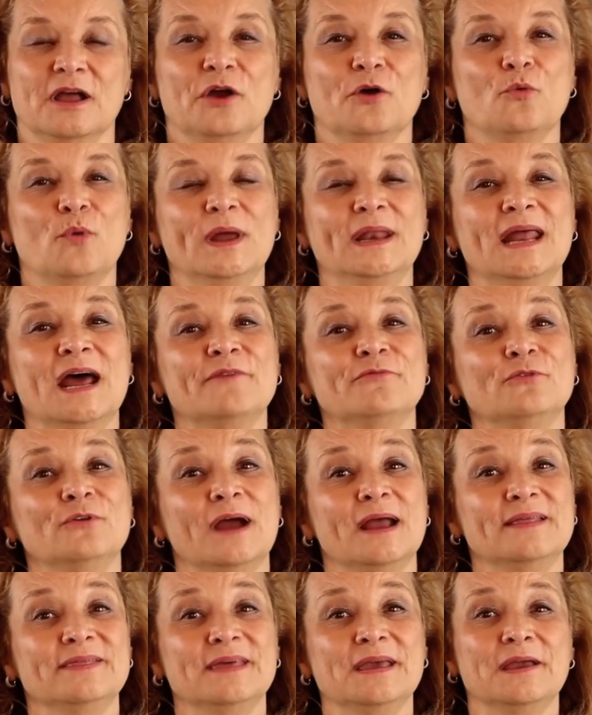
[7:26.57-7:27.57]
Whenever
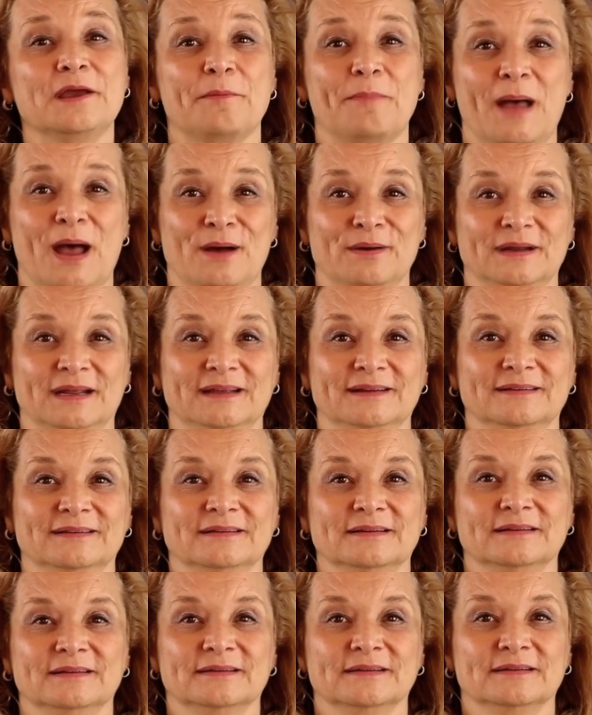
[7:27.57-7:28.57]
I think about it.
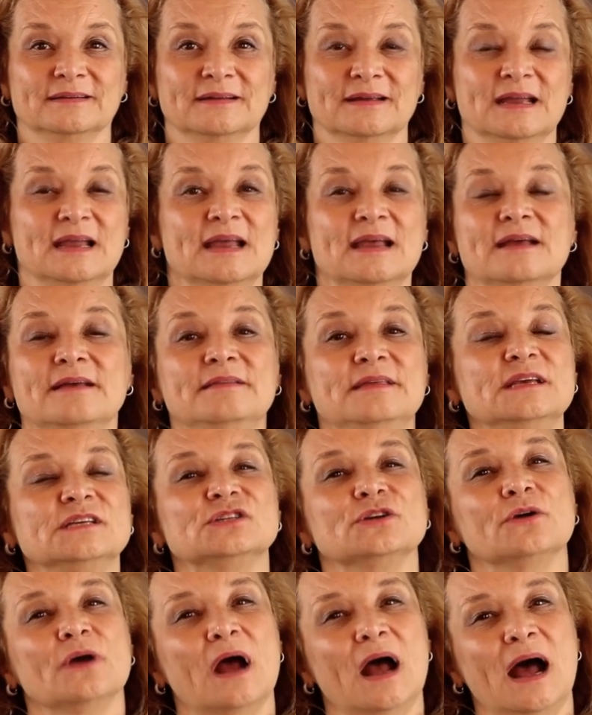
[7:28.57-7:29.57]

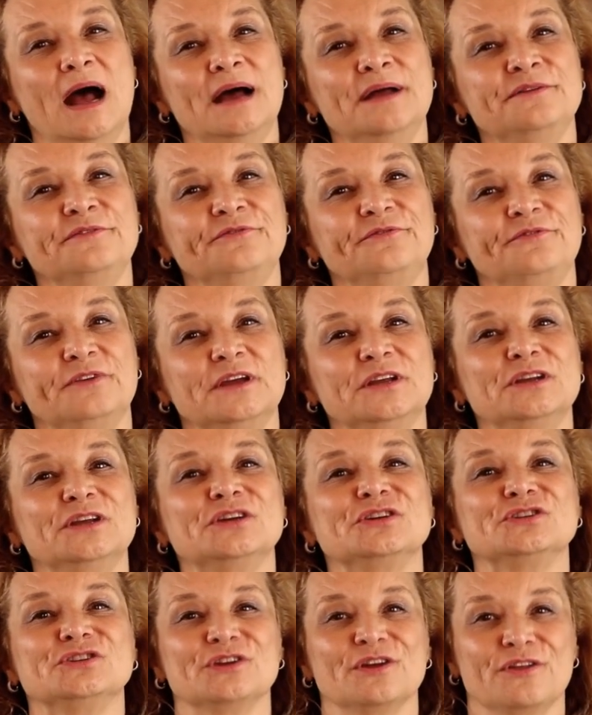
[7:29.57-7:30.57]
These are
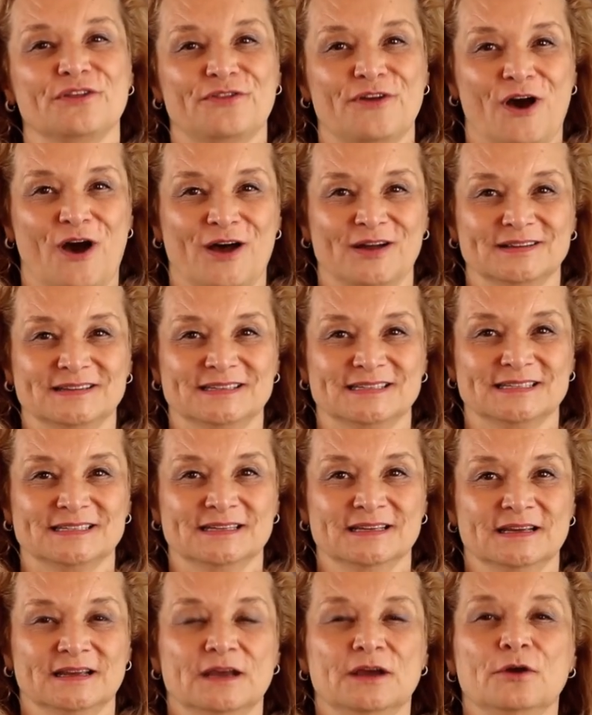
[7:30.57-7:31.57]
unfinished thoughts.